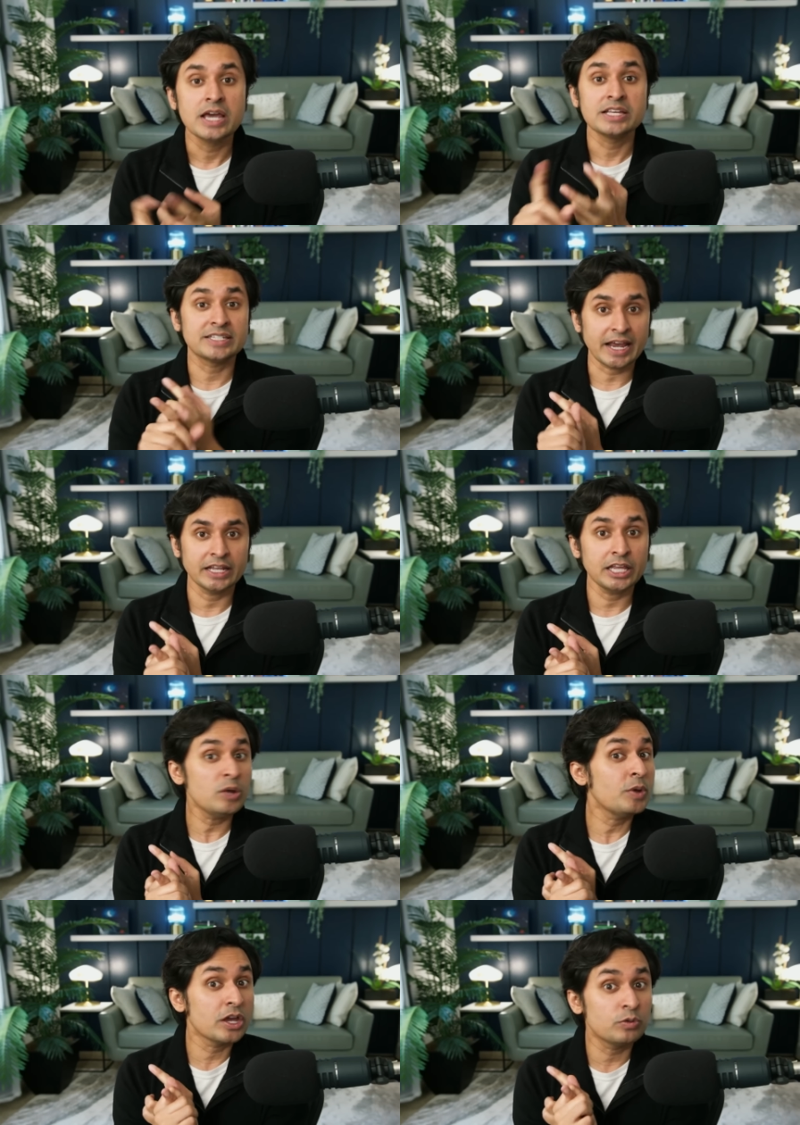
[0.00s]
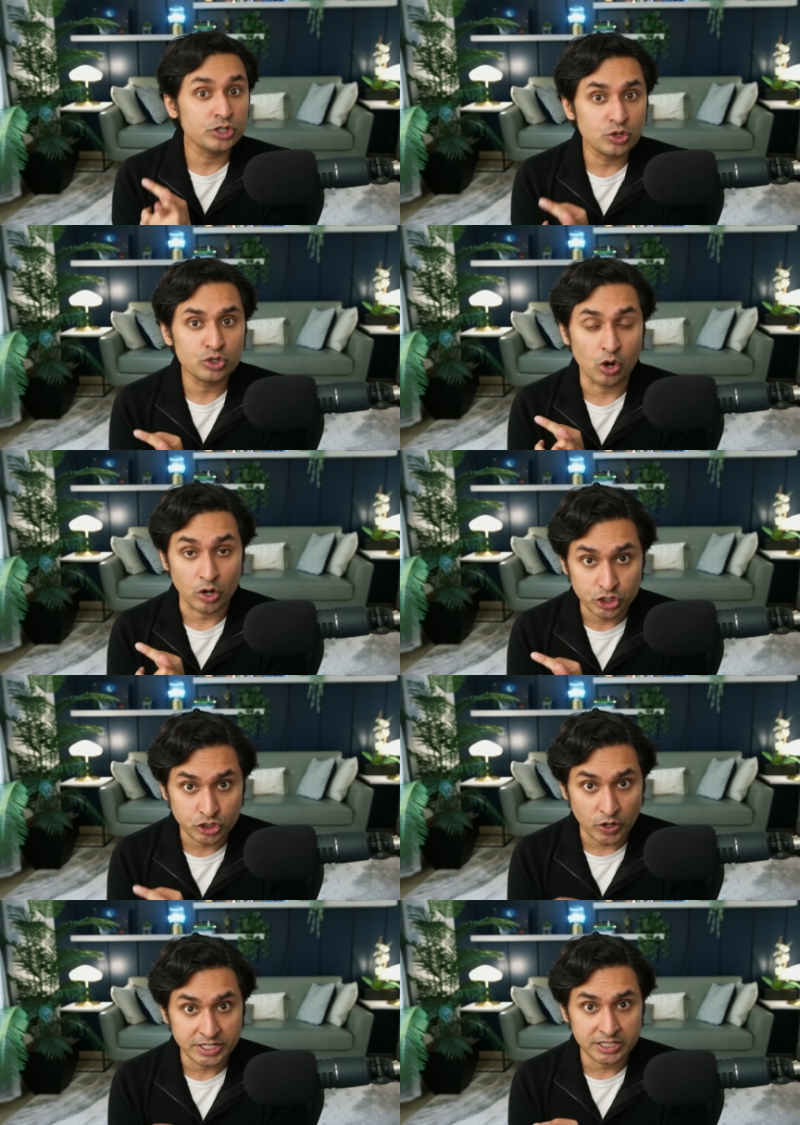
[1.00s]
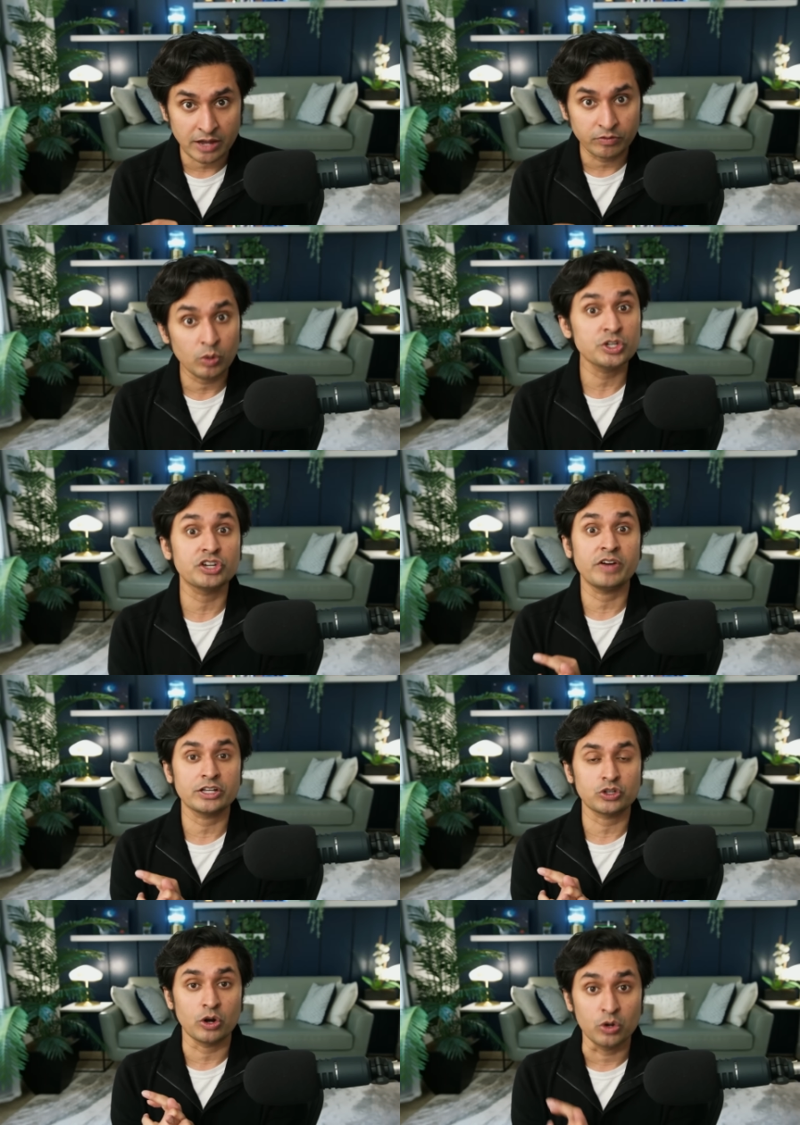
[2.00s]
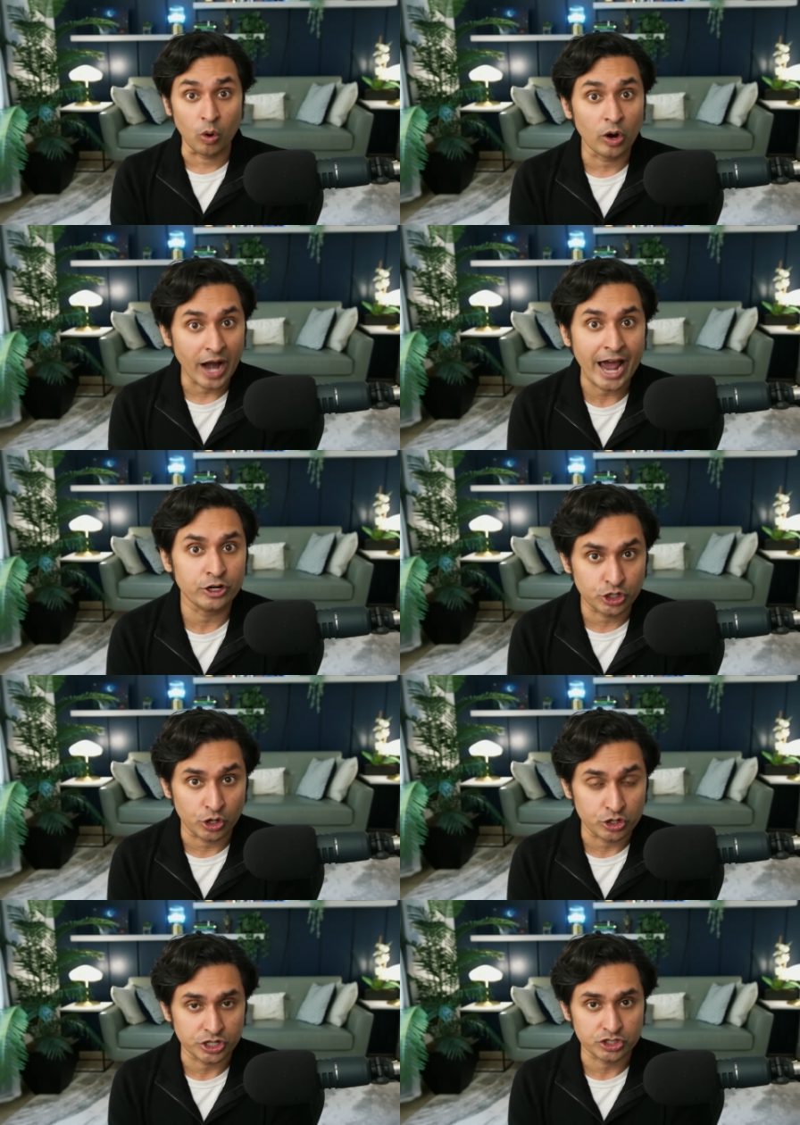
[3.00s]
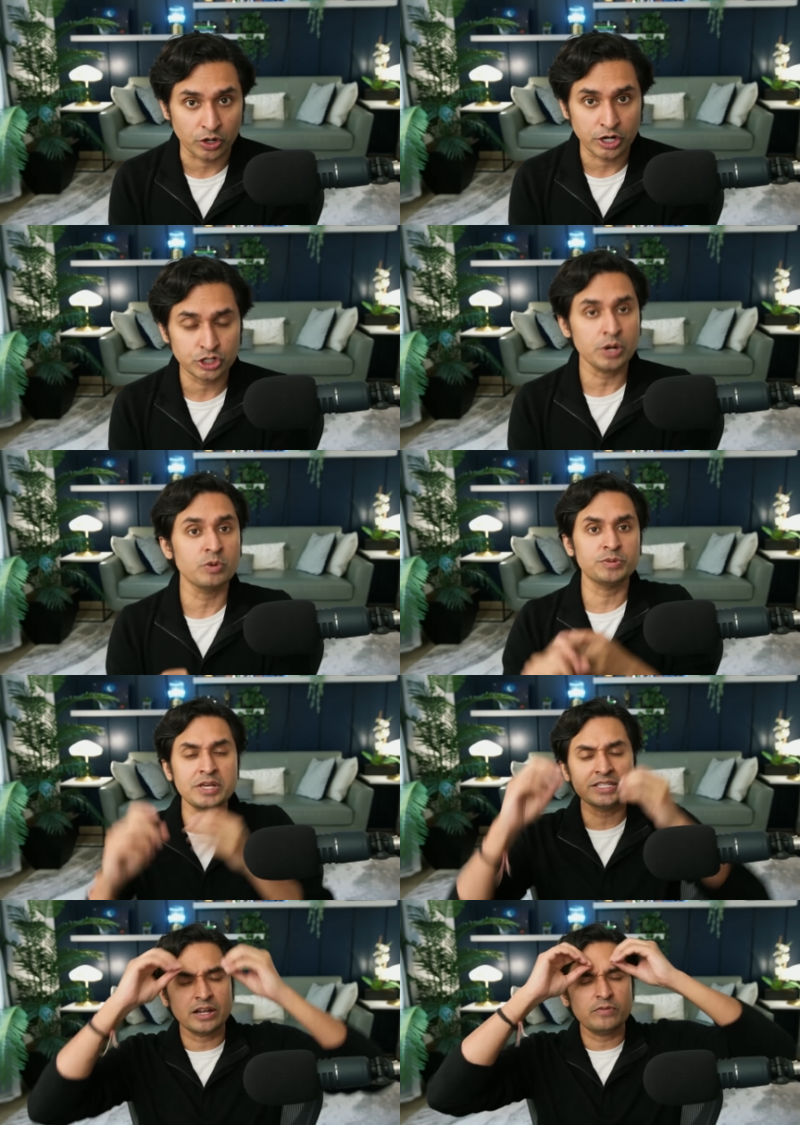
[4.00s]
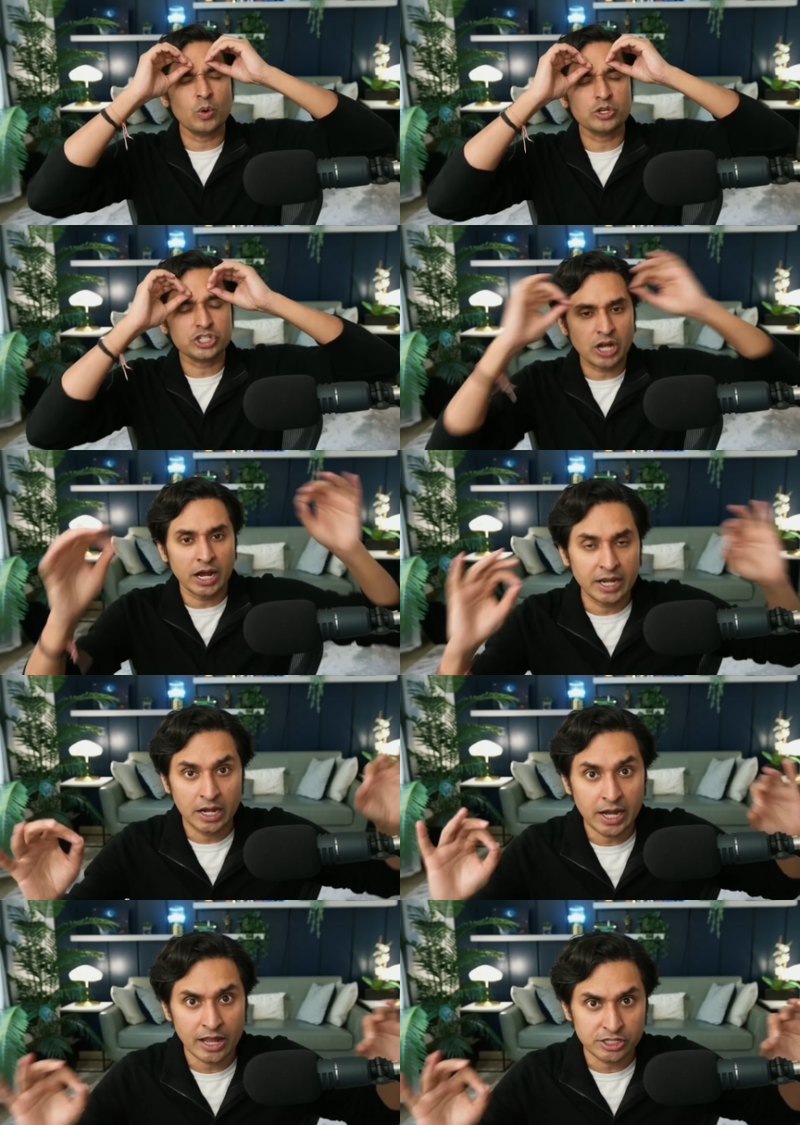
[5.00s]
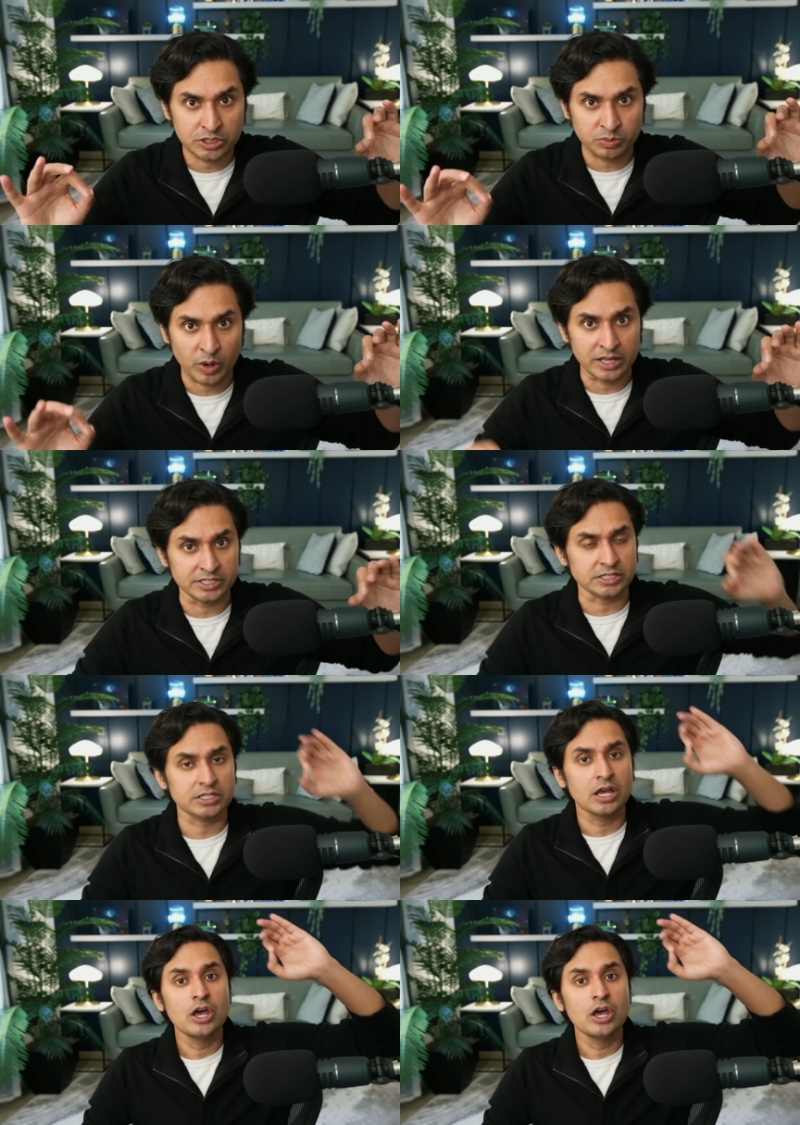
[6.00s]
Secondly, we can reduce our stress level, which affects our noradrenergic circuitry, which means that if you are stuck in analysis paralysis,